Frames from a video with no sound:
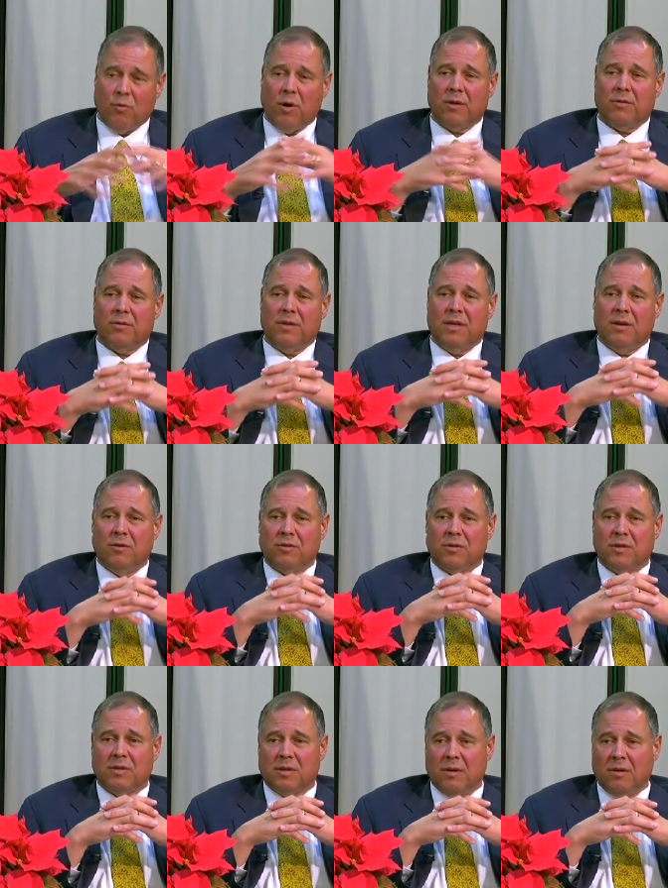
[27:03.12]
the water to the
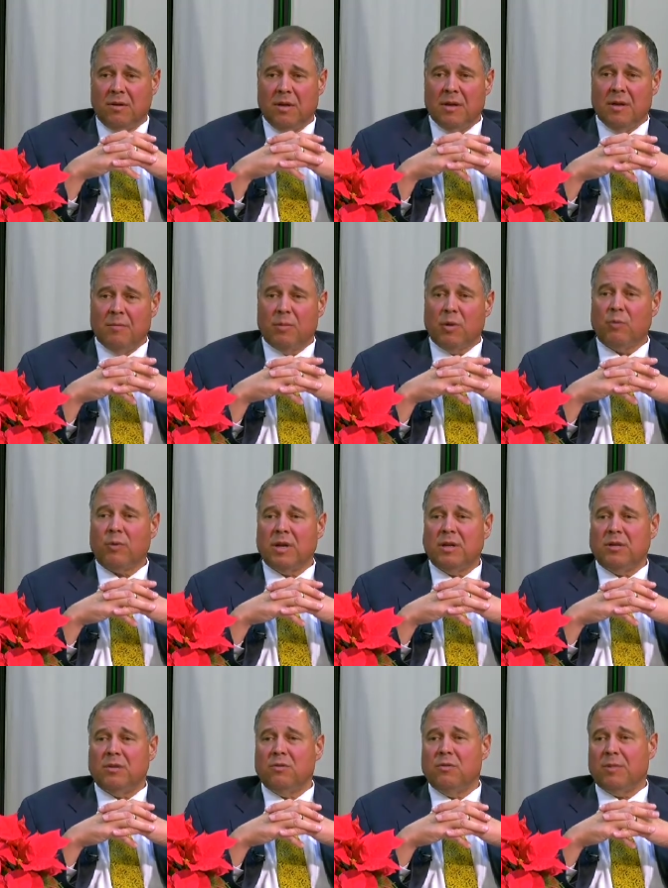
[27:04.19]
ocean so but we're going
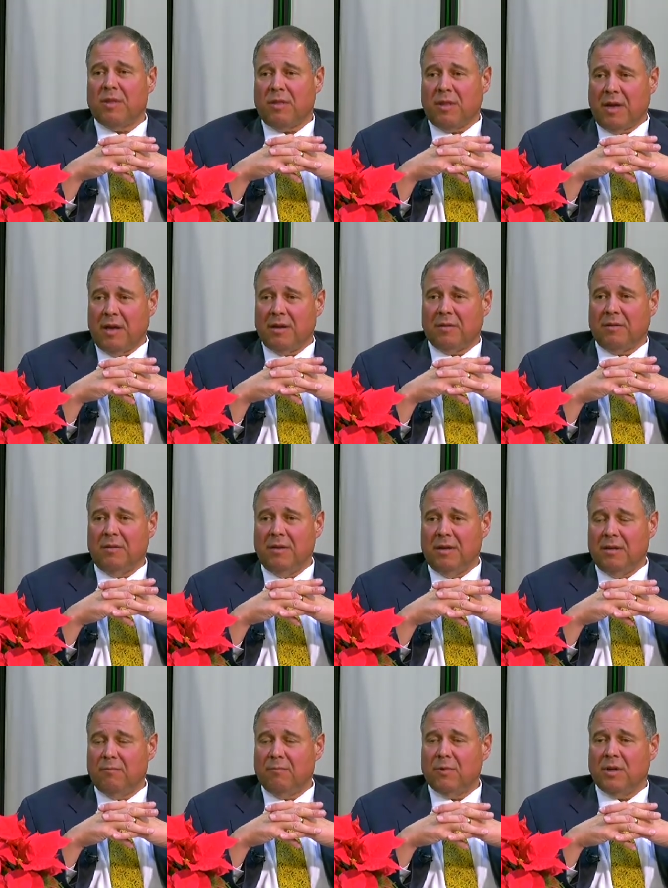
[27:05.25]
to do it
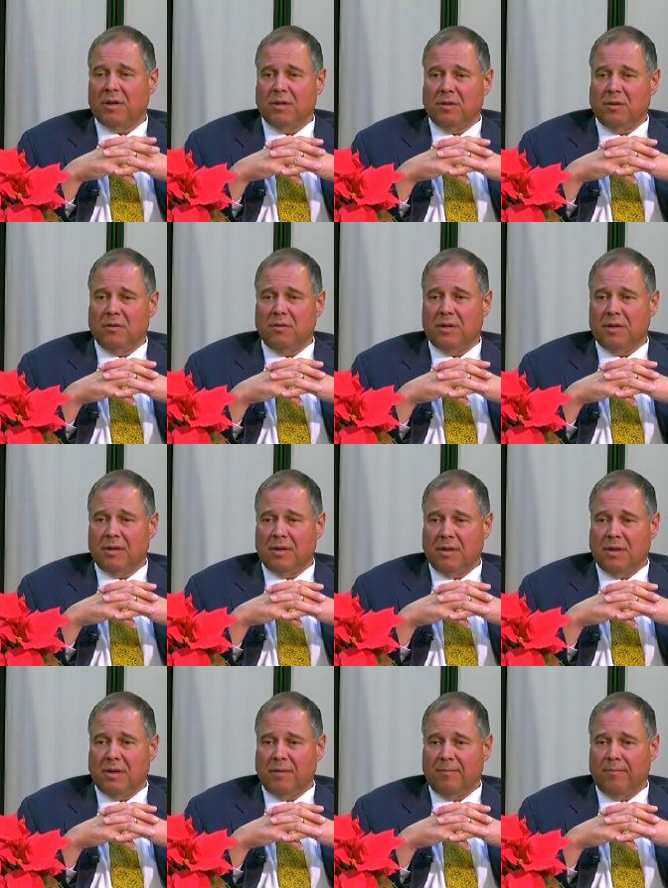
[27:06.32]
methodically and we're going to do it
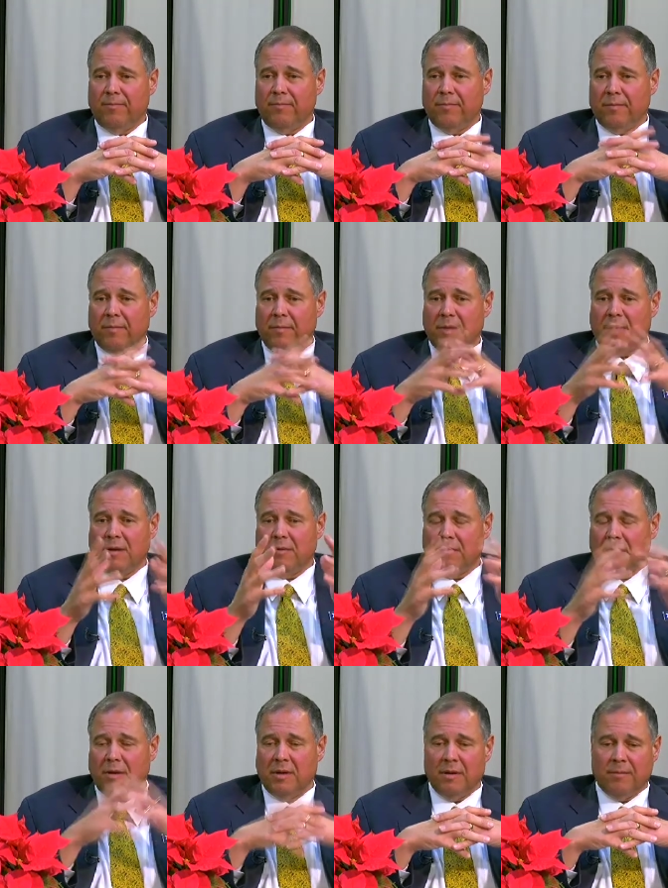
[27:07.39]
um, you
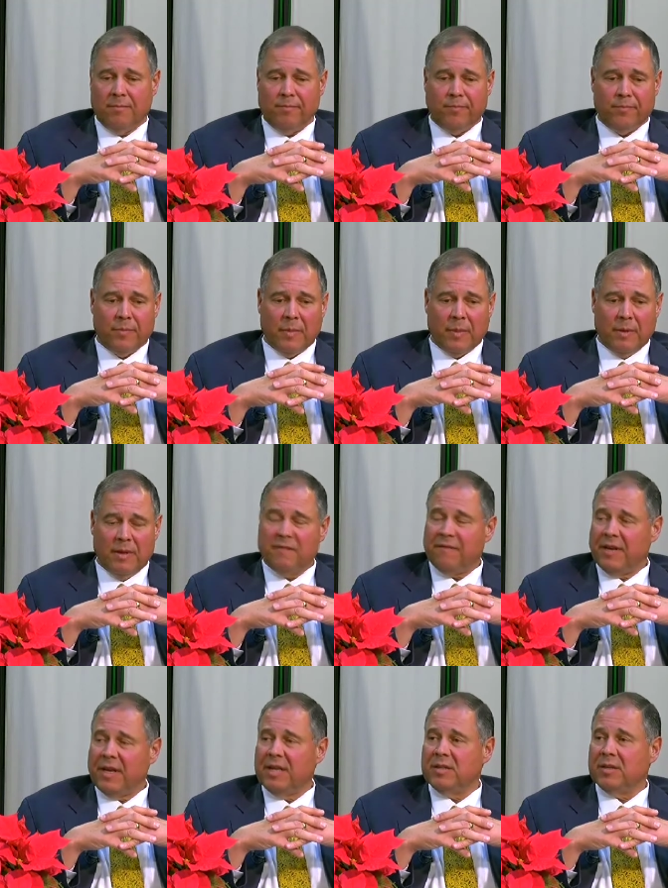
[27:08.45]
know um, in
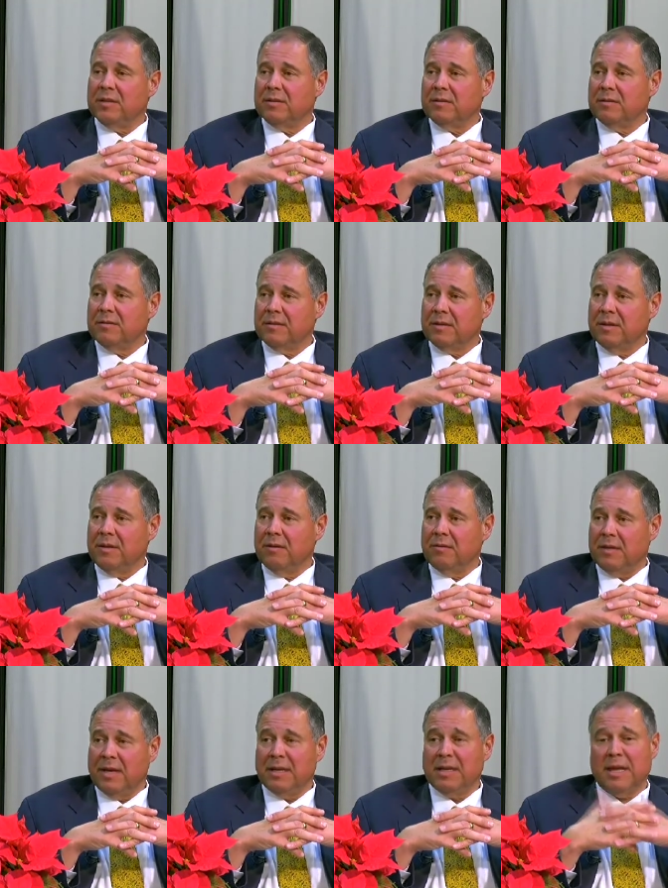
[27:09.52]
phases
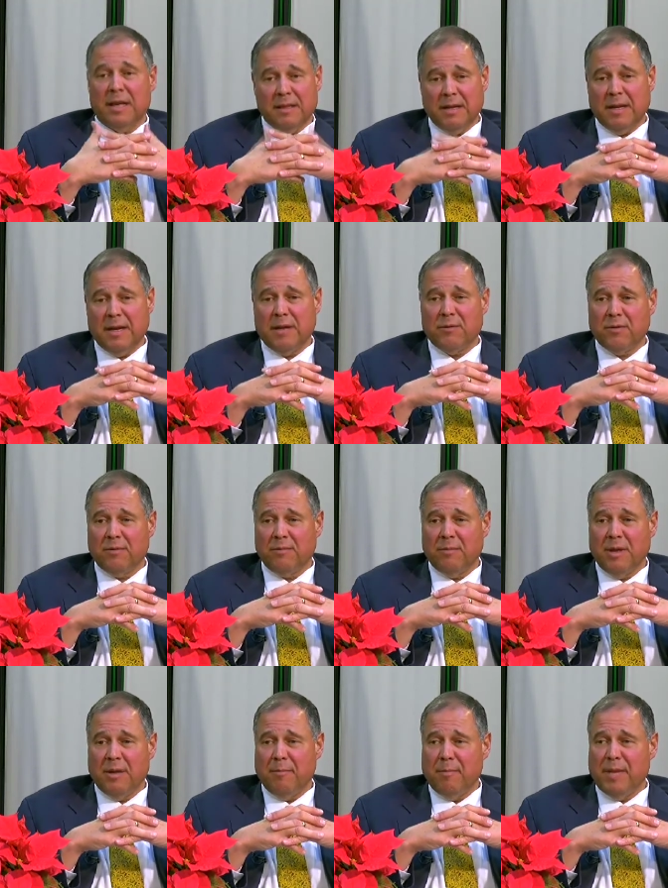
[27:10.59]
so again mm-hmm. another
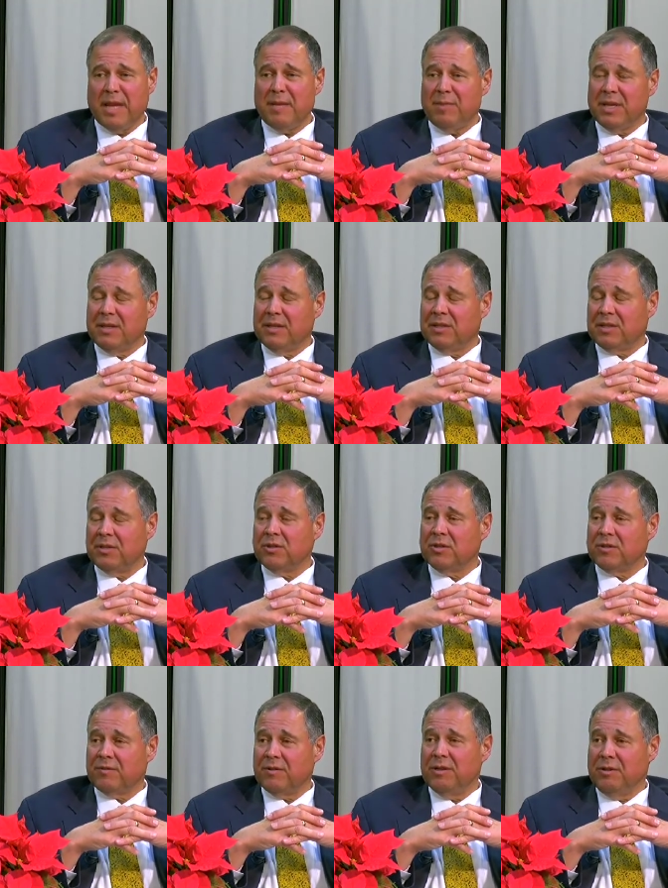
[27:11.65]
many big
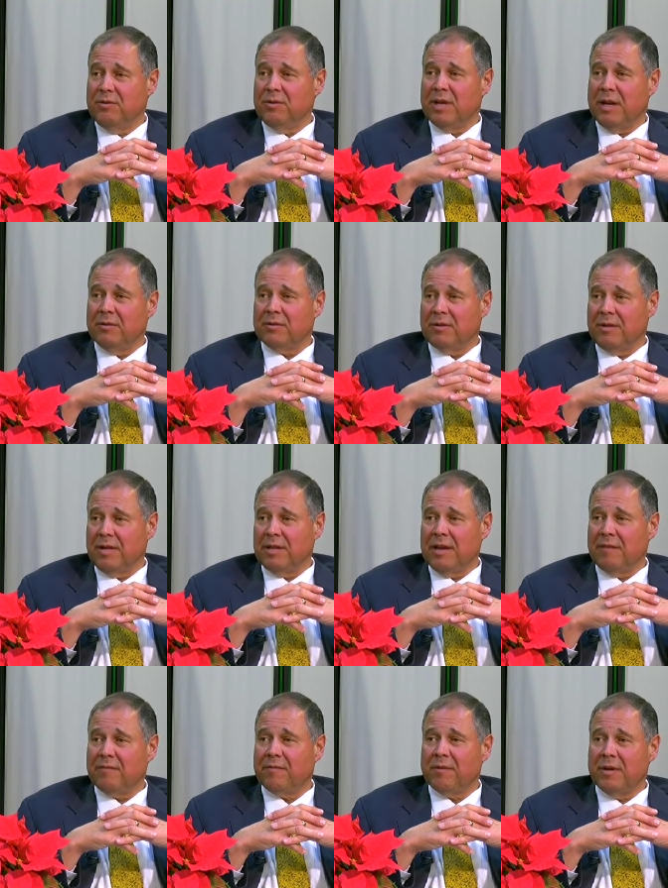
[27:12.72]
decisions for the new council on
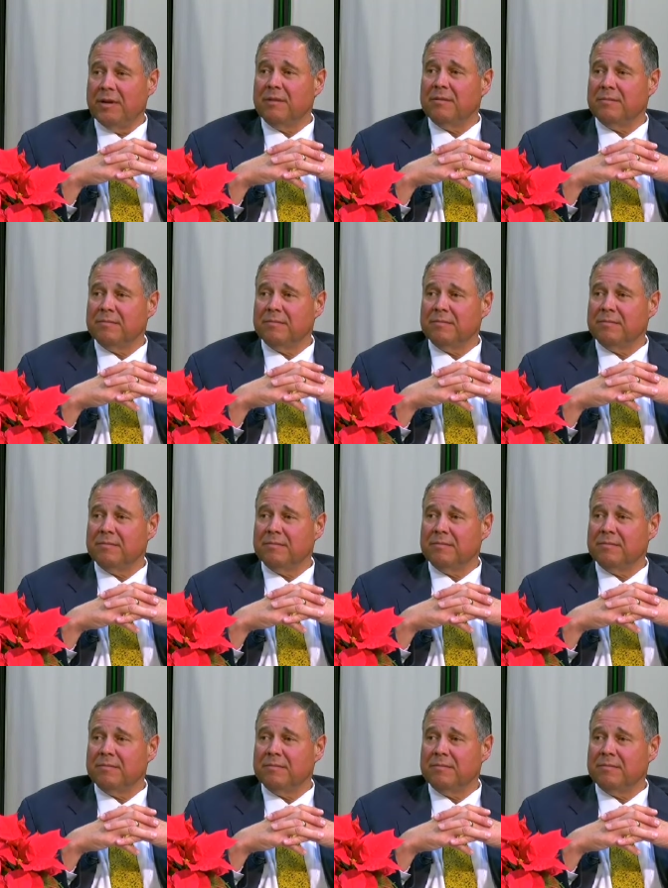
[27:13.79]
that front